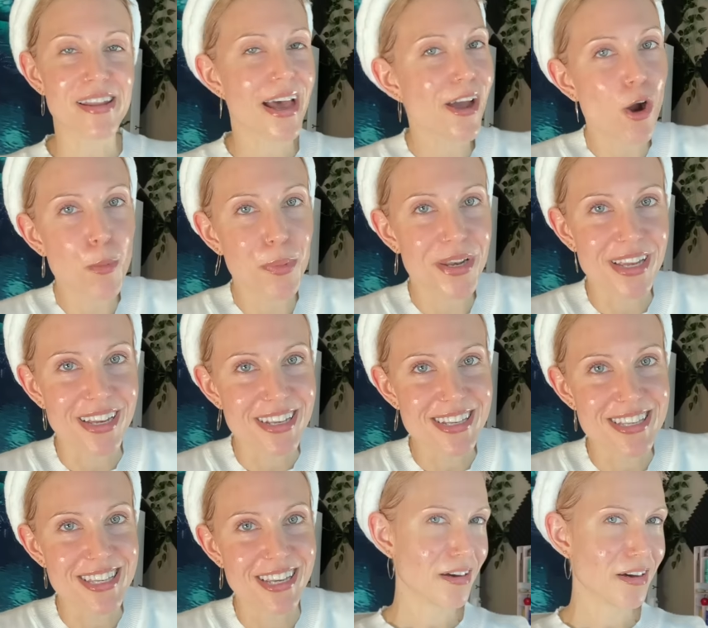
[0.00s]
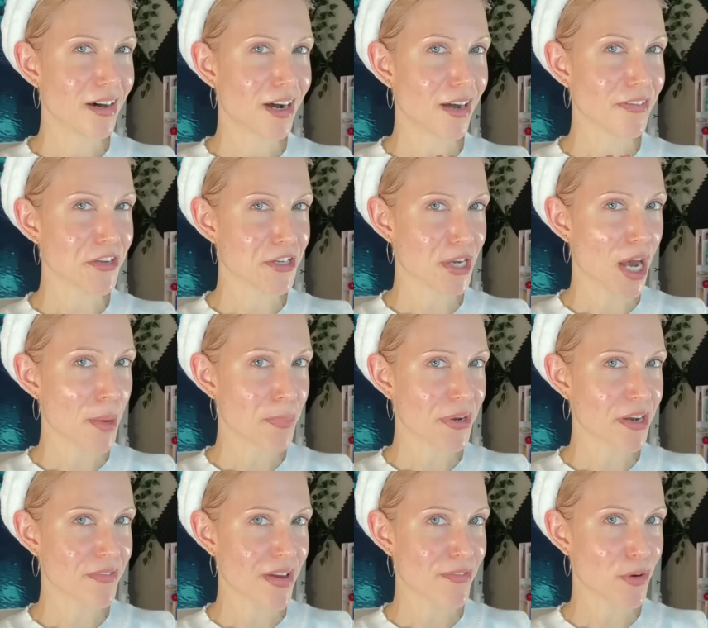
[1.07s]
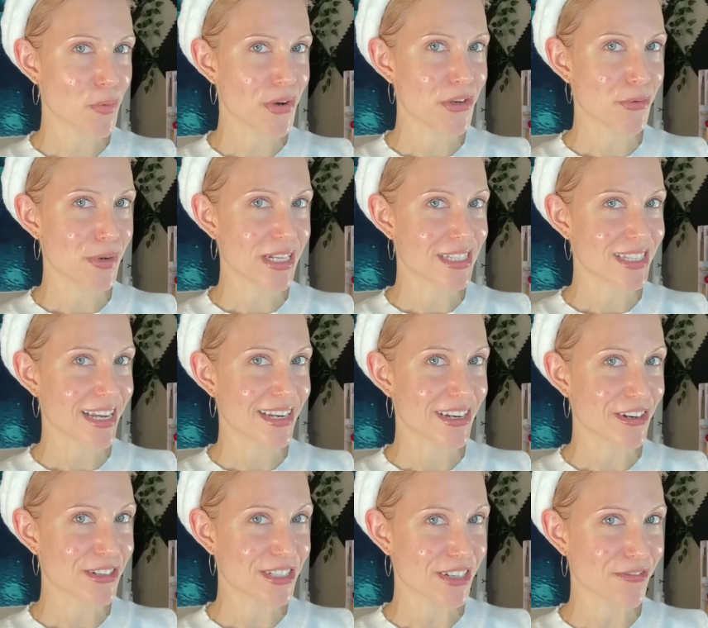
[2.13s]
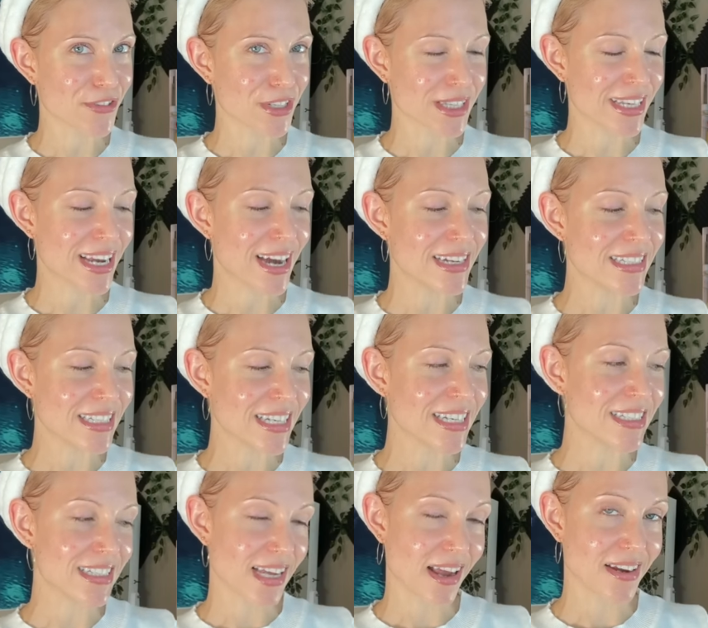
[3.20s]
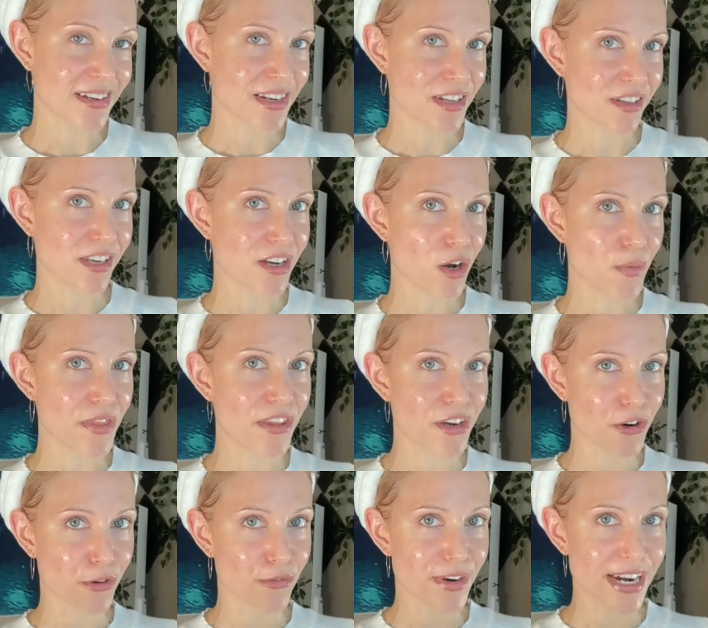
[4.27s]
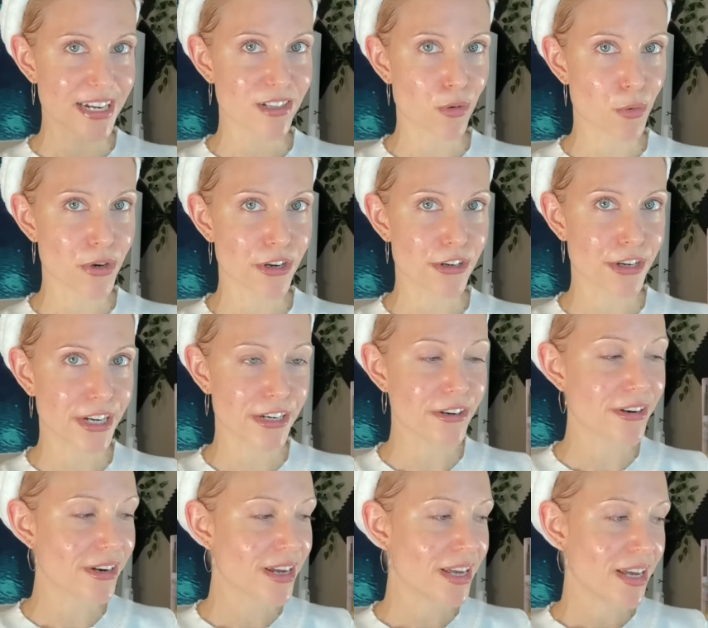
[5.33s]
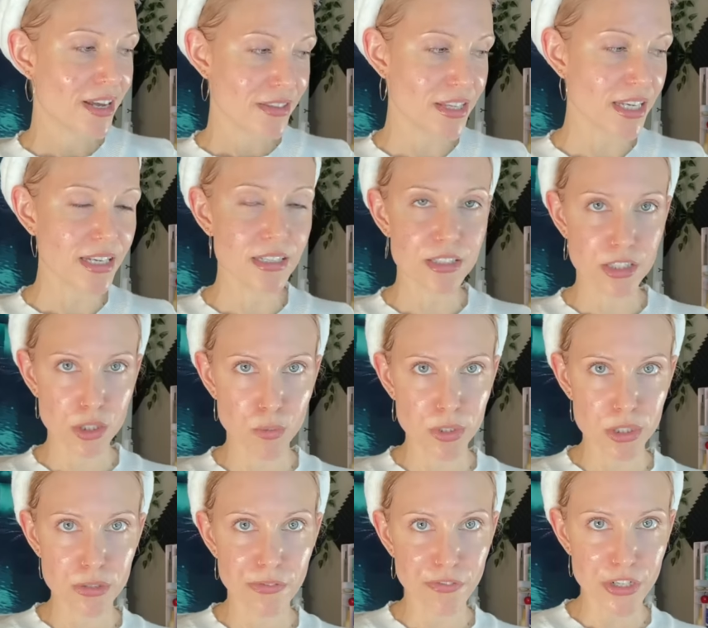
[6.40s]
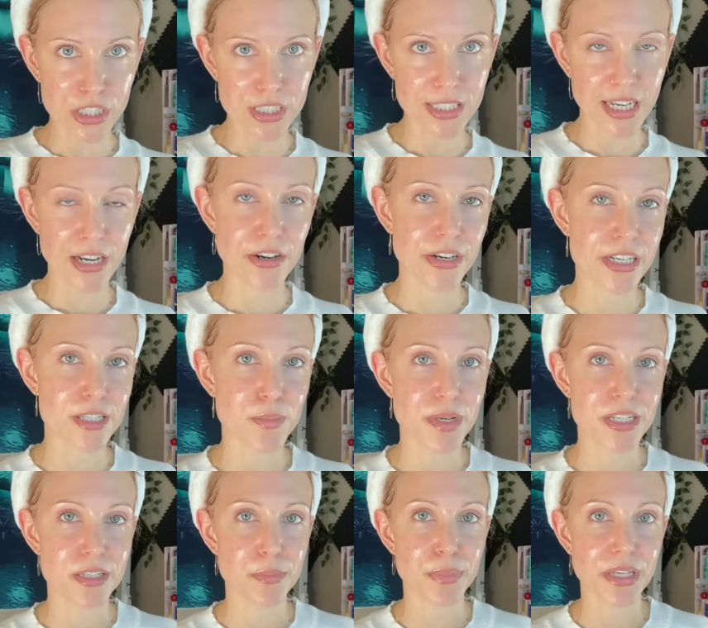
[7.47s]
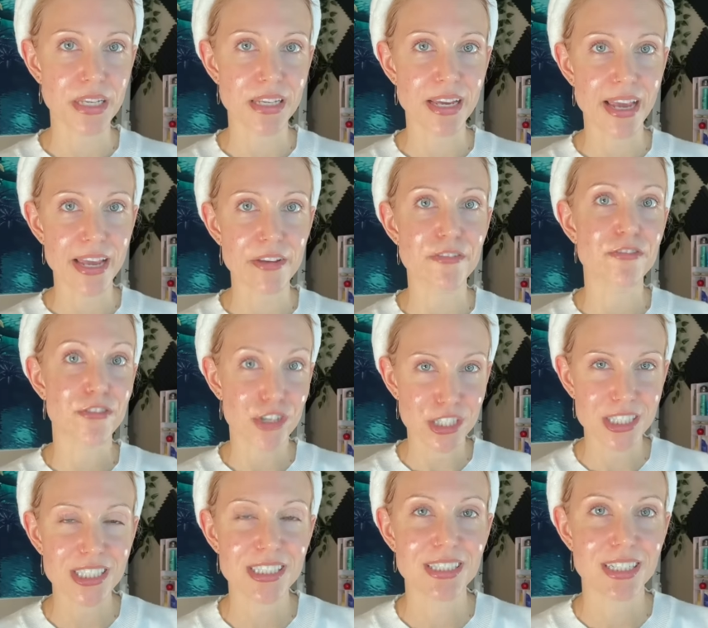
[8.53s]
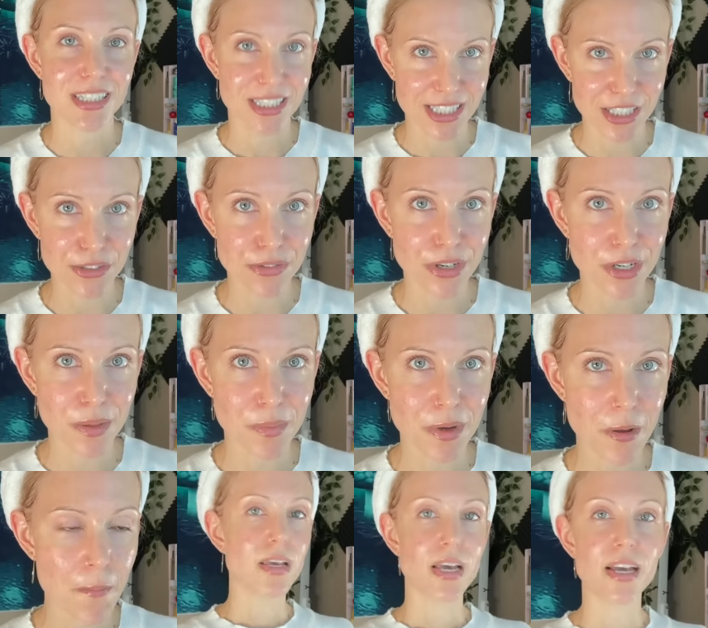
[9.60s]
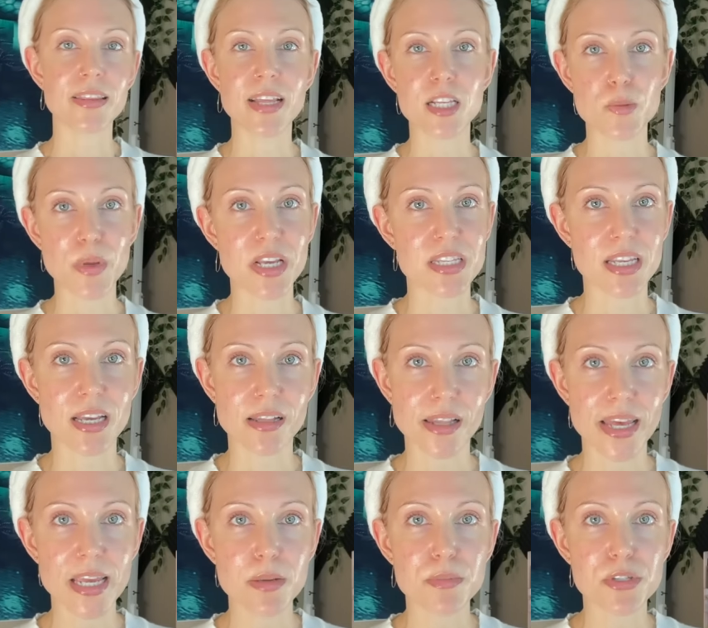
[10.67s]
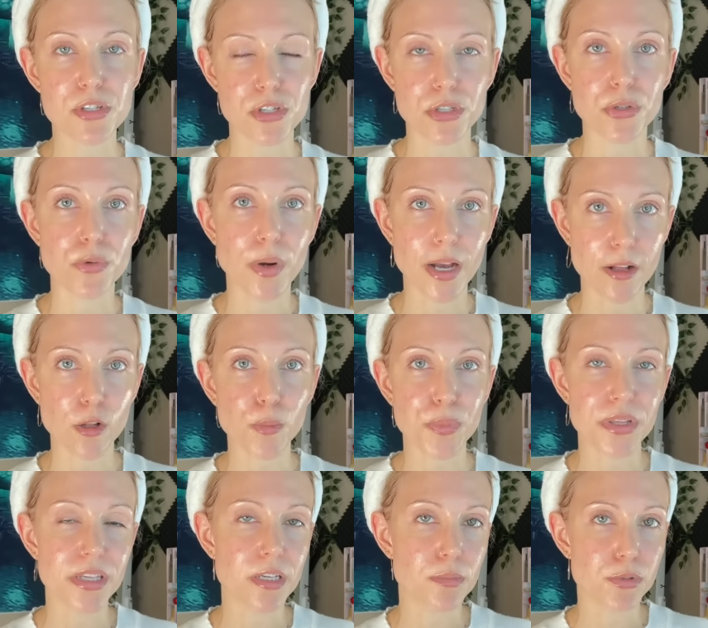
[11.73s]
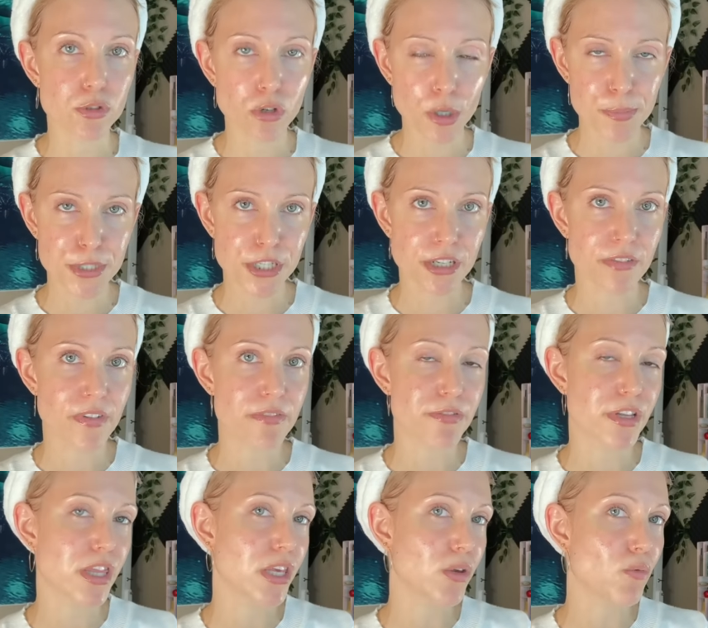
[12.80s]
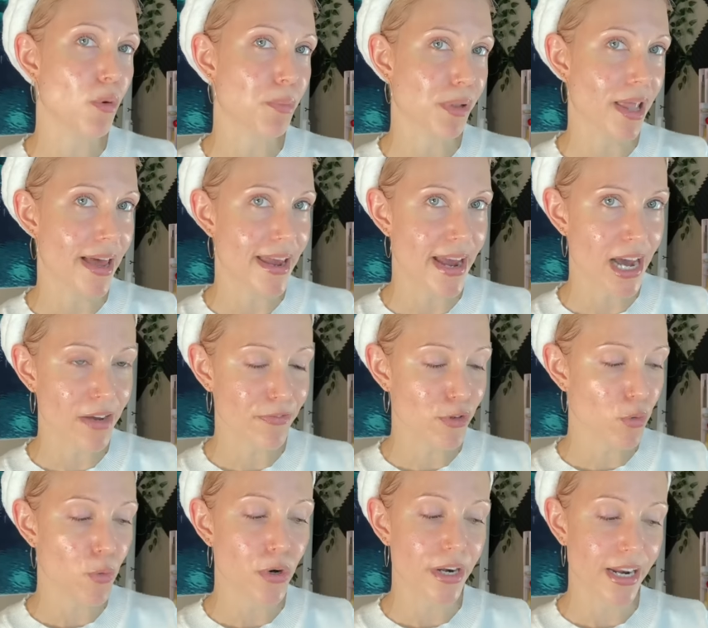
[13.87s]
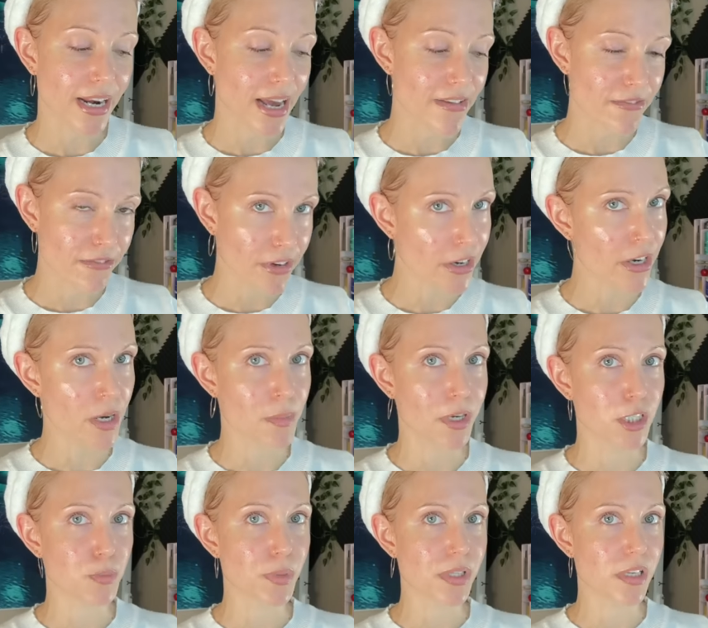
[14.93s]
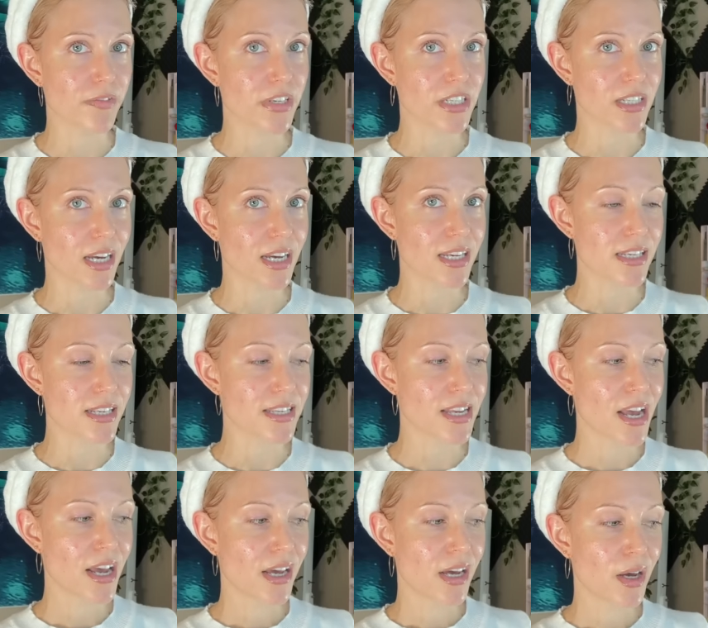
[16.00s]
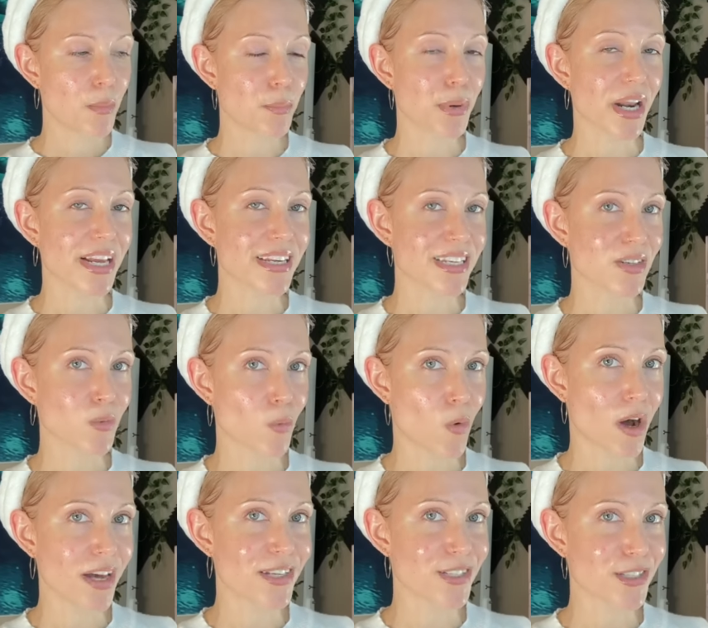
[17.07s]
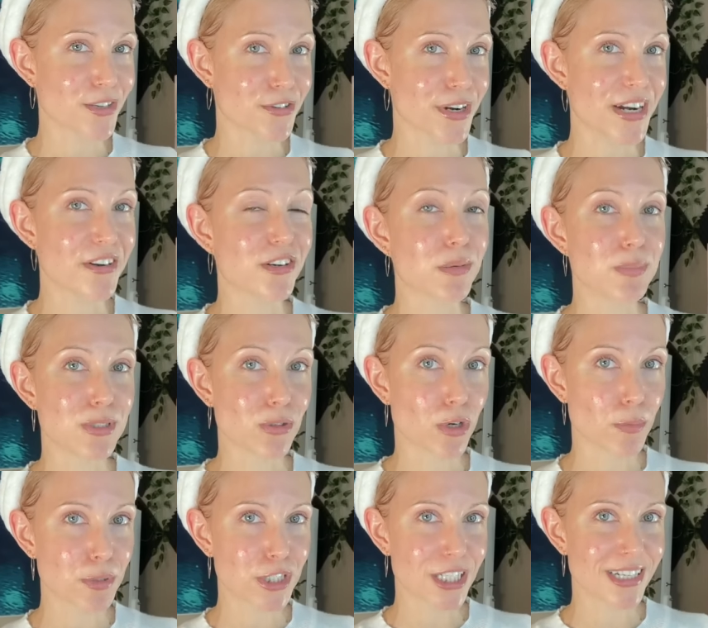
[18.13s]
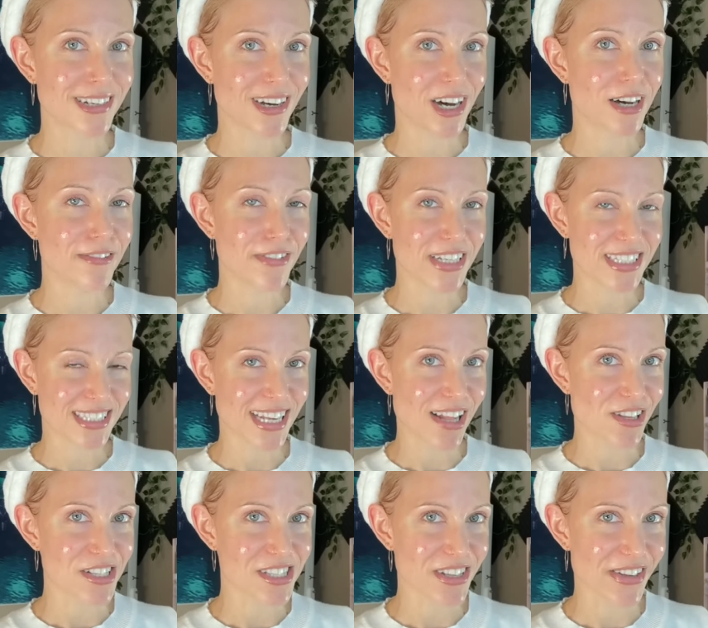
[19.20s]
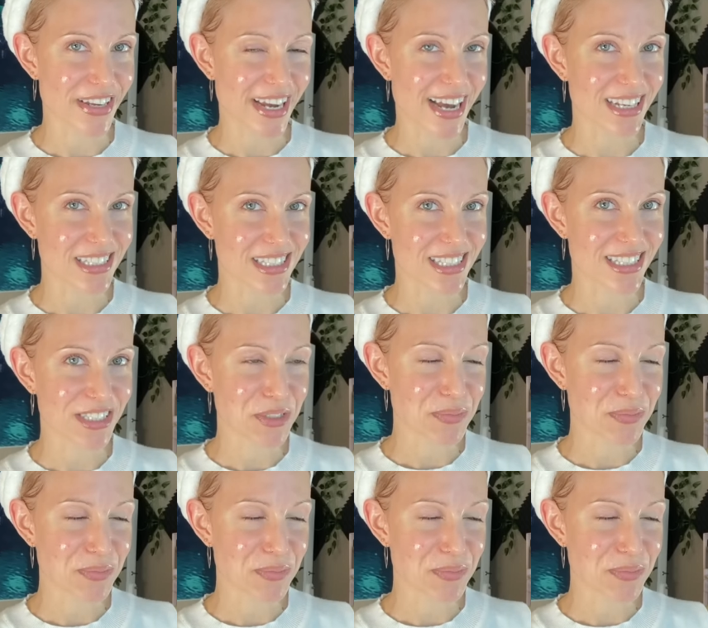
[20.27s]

I hope it is. On the topic of everyone doing skincare differently, I didn't technically go in the correct order here. The Sulwhasoo First Care is meant to be a first serum, and that's because it claims to help in the absorption of everything you apply afterward, and I very much believe it does but I didn't want greater absorption of salicylic acid.